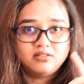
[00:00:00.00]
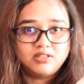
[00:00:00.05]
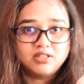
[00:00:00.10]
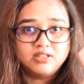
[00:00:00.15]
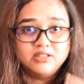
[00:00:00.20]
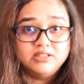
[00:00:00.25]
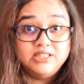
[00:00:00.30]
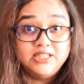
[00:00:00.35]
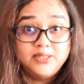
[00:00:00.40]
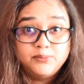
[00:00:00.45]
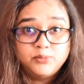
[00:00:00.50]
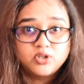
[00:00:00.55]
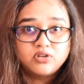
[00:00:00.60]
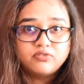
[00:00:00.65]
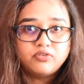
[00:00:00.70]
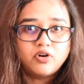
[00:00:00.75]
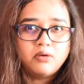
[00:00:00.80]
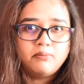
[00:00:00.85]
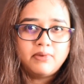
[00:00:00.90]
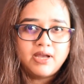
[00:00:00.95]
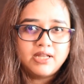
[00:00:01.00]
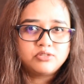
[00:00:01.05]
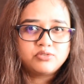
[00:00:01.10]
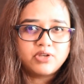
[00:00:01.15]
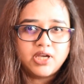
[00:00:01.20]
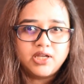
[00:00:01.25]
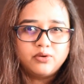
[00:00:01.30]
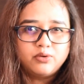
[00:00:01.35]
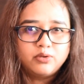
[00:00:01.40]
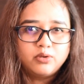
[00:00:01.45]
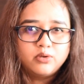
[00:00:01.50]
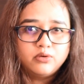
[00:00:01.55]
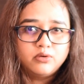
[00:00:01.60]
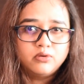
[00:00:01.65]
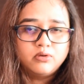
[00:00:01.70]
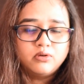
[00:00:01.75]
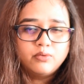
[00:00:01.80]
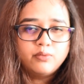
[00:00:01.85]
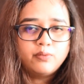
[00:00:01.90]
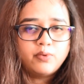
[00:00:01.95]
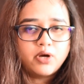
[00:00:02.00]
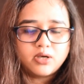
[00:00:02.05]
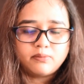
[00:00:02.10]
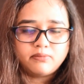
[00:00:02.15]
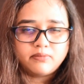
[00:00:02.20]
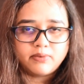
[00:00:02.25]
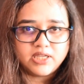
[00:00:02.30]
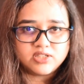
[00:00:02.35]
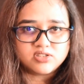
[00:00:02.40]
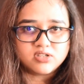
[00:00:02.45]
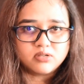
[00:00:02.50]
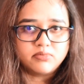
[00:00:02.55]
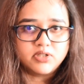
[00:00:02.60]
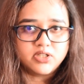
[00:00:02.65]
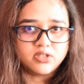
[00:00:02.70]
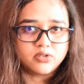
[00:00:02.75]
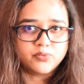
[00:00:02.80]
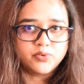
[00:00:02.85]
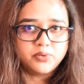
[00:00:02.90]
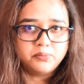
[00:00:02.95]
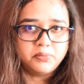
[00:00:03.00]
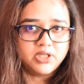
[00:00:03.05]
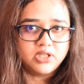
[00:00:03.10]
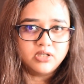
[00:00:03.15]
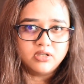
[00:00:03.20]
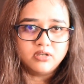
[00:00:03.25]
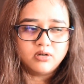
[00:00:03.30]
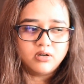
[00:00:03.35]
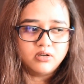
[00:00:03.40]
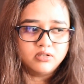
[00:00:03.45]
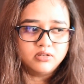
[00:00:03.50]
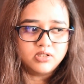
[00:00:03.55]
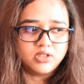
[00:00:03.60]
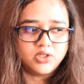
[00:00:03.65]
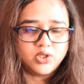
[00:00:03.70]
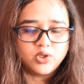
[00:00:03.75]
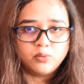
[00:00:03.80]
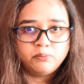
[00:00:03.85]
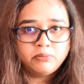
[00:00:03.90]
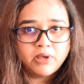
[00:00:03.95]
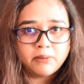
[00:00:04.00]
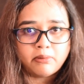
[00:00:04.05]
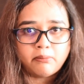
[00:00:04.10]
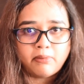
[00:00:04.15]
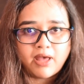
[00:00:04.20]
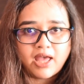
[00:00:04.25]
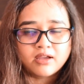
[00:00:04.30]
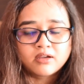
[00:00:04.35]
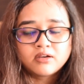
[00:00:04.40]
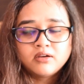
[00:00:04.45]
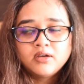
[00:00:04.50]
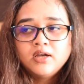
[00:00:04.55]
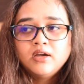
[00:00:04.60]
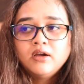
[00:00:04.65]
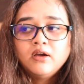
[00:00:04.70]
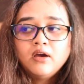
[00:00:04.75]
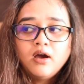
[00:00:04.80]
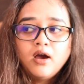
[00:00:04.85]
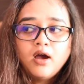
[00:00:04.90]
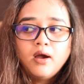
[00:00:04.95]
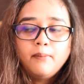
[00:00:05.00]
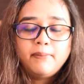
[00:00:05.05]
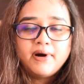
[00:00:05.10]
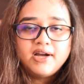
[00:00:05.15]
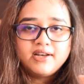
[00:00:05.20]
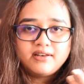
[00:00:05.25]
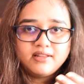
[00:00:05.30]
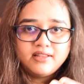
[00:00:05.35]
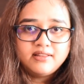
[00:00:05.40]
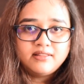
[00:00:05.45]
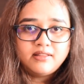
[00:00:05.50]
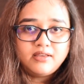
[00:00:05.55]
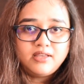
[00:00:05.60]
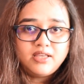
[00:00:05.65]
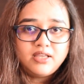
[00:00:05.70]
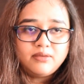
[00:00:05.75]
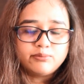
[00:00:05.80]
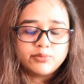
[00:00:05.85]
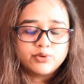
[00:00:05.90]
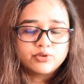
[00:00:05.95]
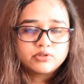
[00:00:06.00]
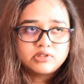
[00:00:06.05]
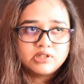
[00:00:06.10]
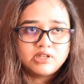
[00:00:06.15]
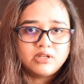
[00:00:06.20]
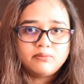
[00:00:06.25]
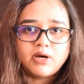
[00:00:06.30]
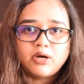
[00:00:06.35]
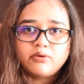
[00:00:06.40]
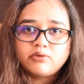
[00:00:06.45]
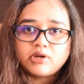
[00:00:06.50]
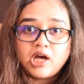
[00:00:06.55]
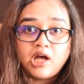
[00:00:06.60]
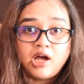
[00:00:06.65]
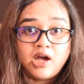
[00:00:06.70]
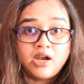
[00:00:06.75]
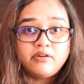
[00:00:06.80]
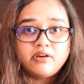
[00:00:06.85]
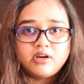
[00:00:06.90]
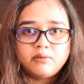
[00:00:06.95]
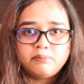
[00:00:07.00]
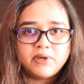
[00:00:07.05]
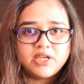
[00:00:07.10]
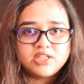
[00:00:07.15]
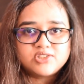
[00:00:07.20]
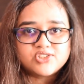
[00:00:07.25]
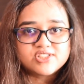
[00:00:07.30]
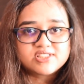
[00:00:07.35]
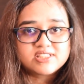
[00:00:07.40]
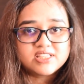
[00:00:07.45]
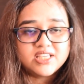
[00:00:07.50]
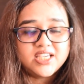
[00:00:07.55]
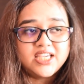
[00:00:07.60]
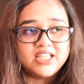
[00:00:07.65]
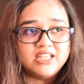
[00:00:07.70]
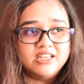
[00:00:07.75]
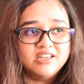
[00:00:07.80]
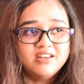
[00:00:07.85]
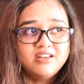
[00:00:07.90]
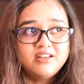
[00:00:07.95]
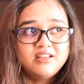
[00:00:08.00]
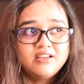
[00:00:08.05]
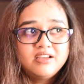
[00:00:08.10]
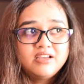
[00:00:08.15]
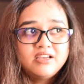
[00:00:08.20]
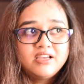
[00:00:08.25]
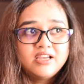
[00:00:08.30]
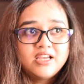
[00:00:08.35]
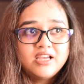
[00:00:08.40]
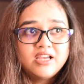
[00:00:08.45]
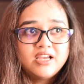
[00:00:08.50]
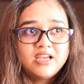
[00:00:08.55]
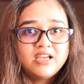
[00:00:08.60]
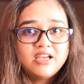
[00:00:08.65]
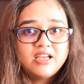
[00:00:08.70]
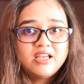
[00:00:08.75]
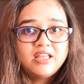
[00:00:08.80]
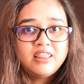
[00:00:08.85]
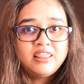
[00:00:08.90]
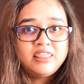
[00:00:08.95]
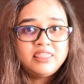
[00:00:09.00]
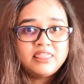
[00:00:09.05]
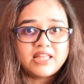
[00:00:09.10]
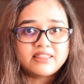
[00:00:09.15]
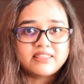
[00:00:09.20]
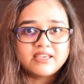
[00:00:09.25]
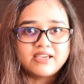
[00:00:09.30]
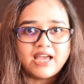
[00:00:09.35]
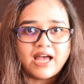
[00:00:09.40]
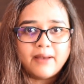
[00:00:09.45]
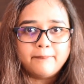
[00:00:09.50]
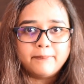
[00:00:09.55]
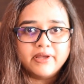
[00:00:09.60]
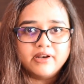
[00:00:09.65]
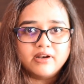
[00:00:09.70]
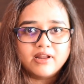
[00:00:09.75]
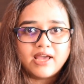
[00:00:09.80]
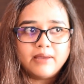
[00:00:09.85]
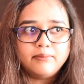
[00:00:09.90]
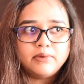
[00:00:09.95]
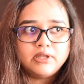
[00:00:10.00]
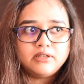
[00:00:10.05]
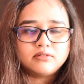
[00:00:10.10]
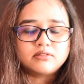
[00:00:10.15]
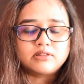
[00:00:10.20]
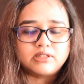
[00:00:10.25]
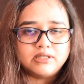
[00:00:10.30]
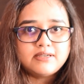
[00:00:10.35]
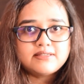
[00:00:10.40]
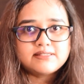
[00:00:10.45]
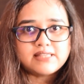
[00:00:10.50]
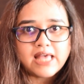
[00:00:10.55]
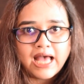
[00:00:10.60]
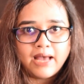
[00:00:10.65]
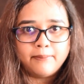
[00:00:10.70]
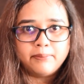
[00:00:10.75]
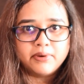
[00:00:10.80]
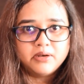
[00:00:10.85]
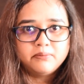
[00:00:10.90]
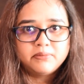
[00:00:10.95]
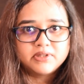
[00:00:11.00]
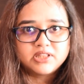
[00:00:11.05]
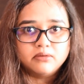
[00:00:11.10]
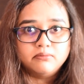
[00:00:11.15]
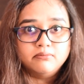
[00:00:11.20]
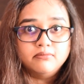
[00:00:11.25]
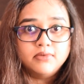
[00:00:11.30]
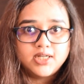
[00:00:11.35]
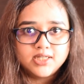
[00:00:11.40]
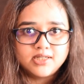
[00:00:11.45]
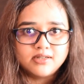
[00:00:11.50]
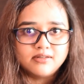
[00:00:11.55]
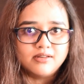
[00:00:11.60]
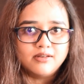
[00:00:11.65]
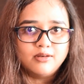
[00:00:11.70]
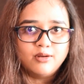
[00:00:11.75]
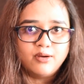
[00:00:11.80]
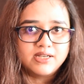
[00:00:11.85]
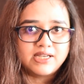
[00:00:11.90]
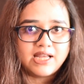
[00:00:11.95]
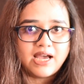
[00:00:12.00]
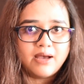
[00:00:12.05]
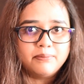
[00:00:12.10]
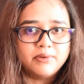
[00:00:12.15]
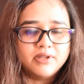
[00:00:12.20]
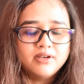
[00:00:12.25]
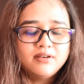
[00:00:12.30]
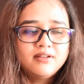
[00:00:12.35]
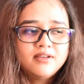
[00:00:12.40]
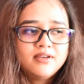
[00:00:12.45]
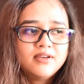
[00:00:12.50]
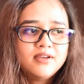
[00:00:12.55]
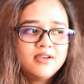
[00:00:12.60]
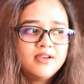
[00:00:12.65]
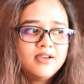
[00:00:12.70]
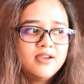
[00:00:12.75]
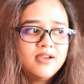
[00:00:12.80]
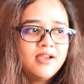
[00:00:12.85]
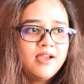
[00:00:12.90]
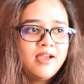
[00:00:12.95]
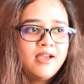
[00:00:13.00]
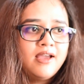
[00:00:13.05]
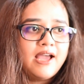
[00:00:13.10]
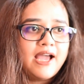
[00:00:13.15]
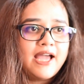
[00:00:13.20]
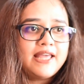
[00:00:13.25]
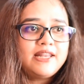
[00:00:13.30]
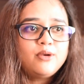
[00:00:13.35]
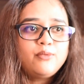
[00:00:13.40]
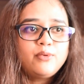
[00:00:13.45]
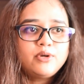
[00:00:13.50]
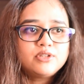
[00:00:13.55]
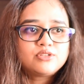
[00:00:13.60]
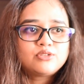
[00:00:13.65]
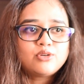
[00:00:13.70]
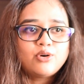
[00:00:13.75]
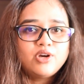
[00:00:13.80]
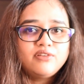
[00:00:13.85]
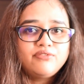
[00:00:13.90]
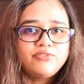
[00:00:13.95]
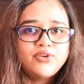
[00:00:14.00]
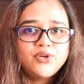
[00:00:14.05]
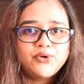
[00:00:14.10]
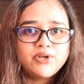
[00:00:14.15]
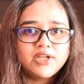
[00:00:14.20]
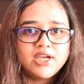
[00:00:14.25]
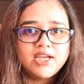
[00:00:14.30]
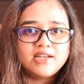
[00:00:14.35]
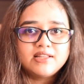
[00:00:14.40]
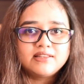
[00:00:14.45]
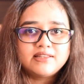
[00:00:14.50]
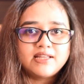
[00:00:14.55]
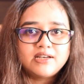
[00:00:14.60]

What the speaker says: the ebook format, so I don't know what page number it would be on the paperback. But in the ebook, till about 100 pages in, nothing happened. I mean, things happened, but the murder did not happen. And it was so infuriating